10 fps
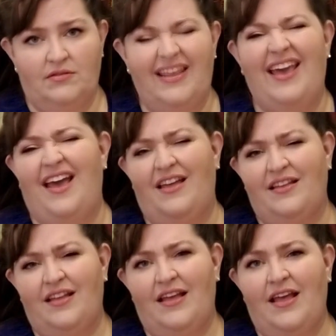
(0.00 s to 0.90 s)
Yeah.
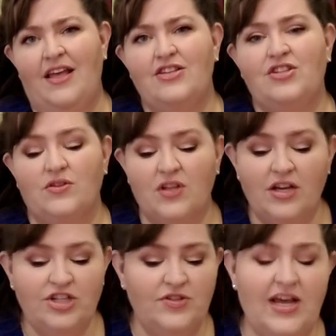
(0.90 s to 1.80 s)
So as
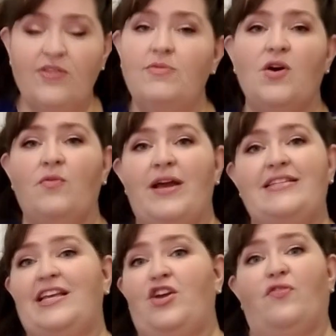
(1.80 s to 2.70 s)
long as you tell them no
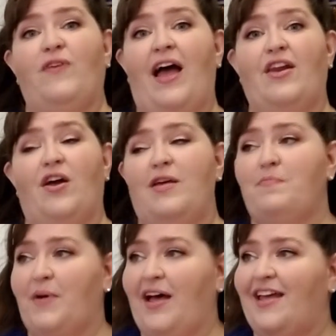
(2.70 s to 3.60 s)
erasing, you're fine on
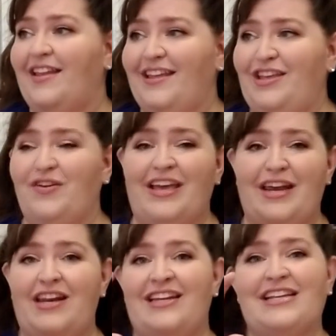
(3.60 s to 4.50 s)
it, but you can
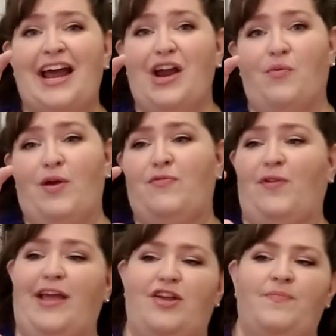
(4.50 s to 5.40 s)
get an entire ring for
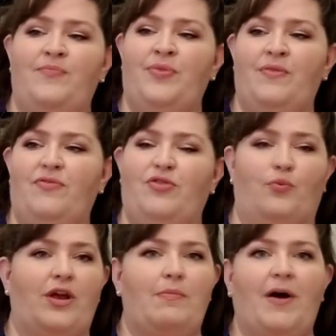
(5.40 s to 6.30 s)
like
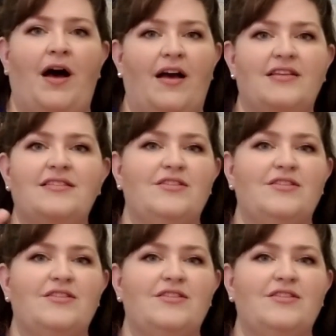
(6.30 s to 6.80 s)
$3.